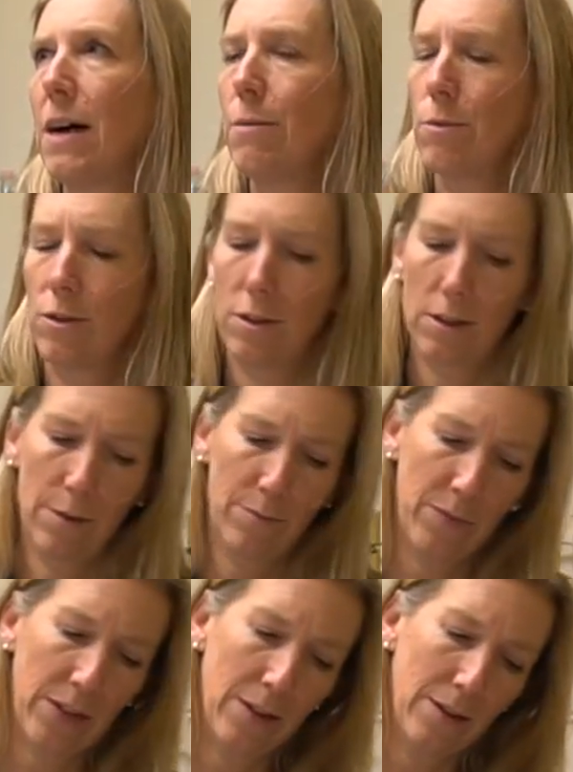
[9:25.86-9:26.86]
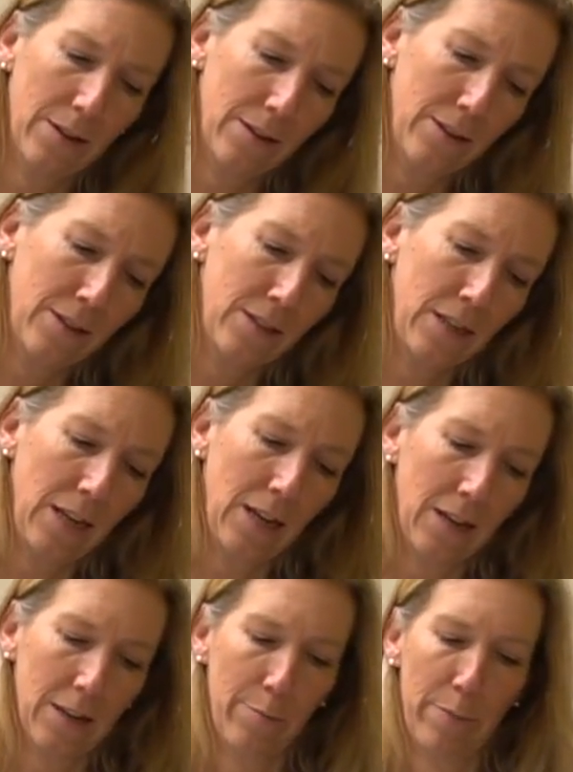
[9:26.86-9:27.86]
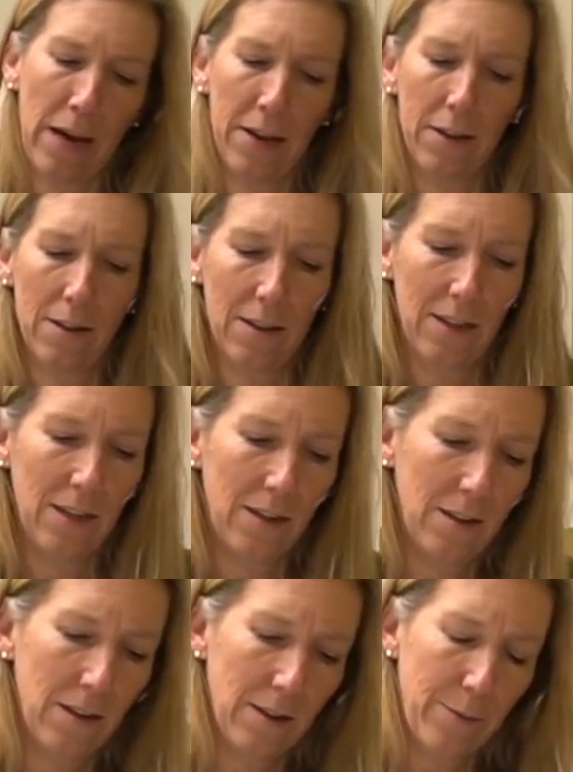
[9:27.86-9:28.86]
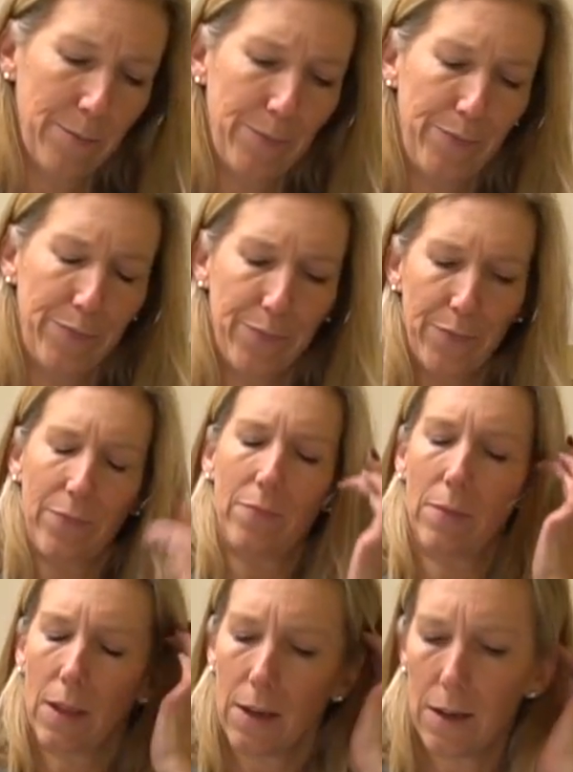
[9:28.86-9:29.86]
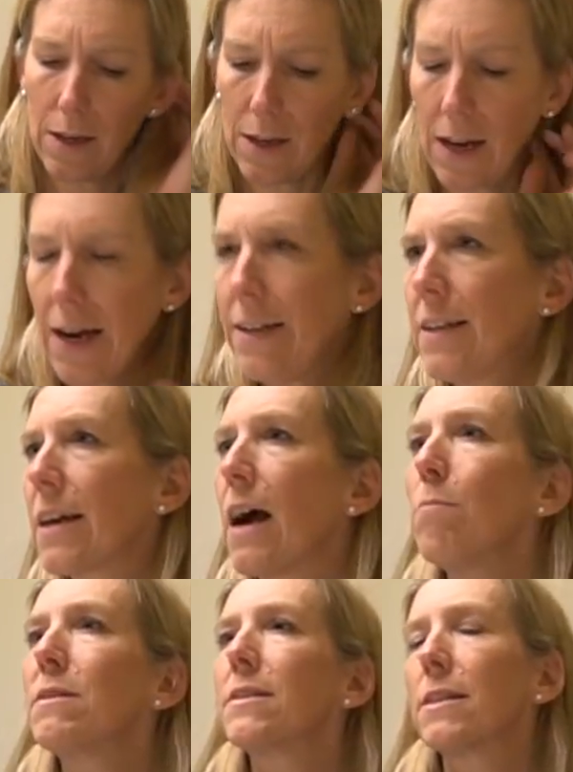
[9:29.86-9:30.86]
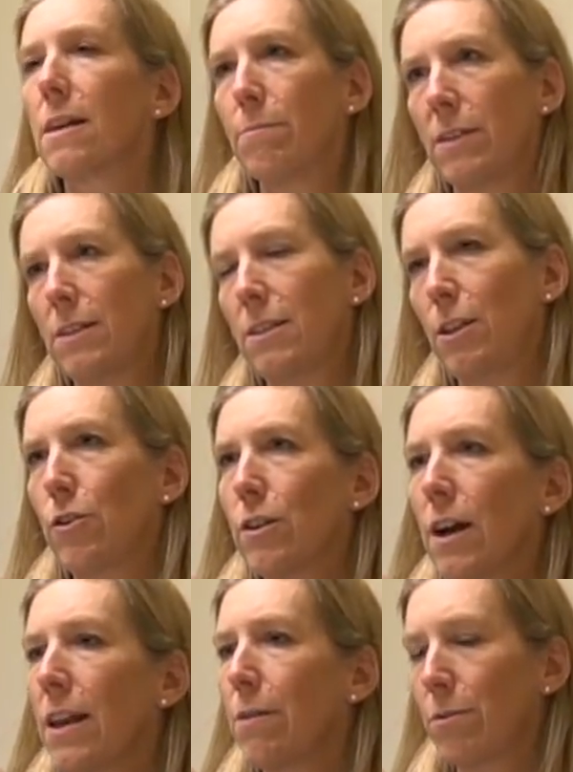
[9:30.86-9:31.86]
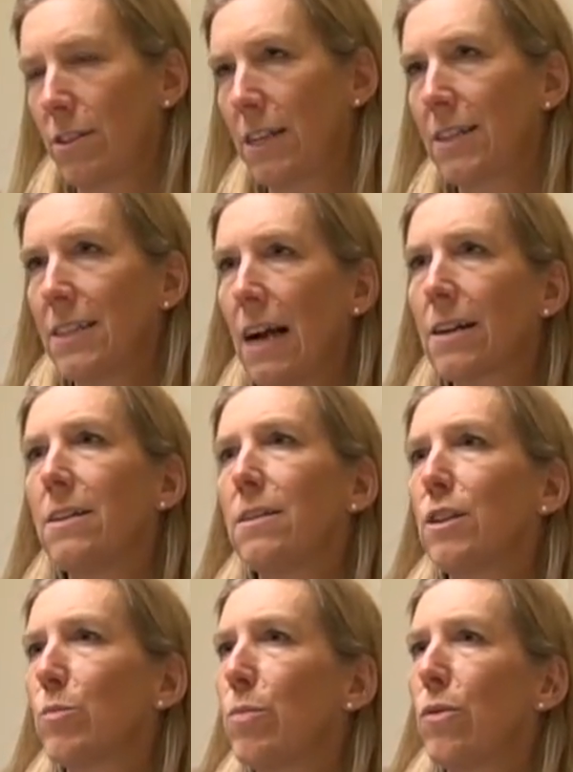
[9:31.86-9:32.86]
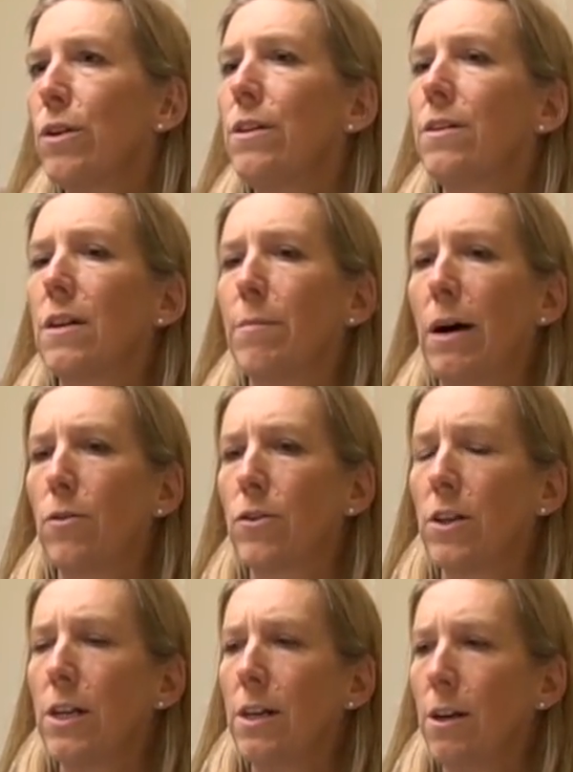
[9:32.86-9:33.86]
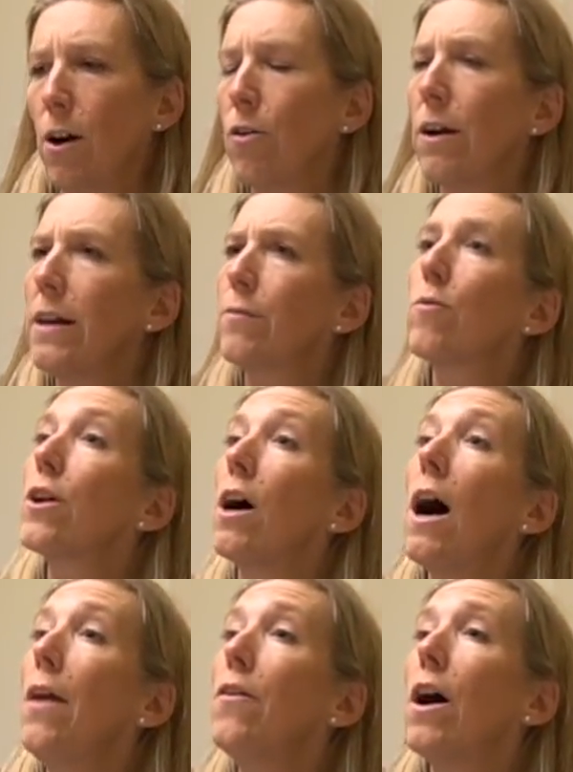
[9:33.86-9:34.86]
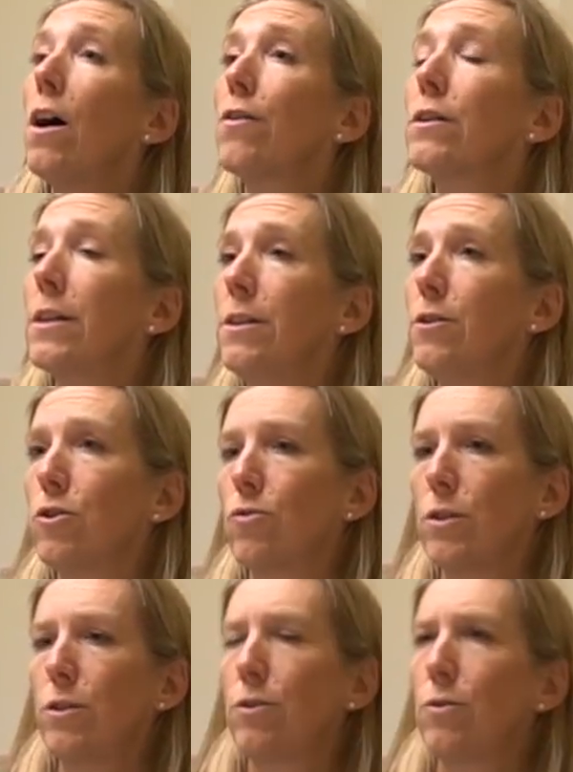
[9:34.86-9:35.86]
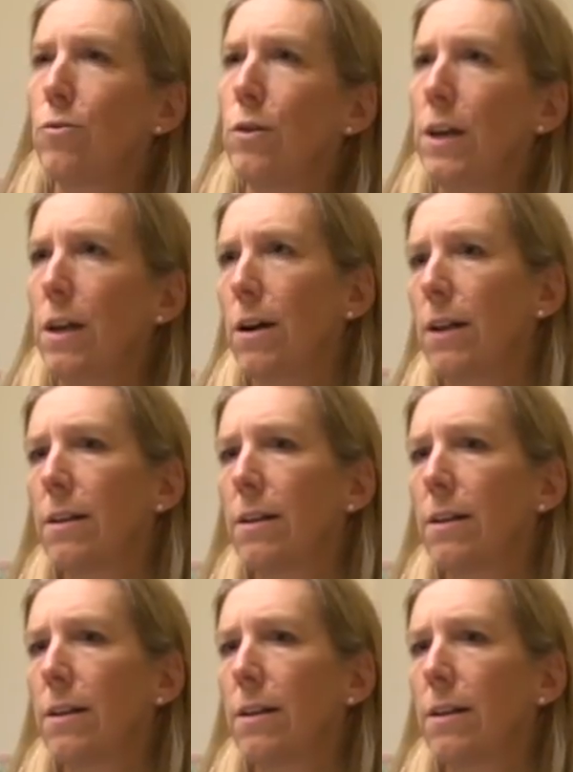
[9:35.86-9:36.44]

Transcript: I was sitting at a panel in high-tech Amsterdam this year, and I was exactly this point about, all right, what are other industries doing?